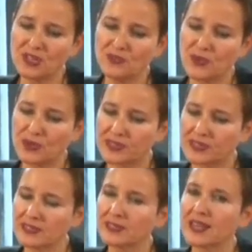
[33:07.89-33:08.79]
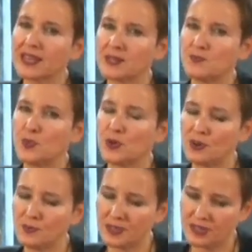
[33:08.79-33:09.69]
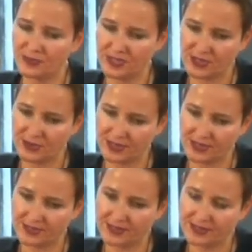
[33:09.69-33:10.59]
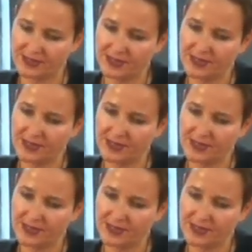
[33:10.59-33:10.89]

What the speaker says: universal and permanent resources,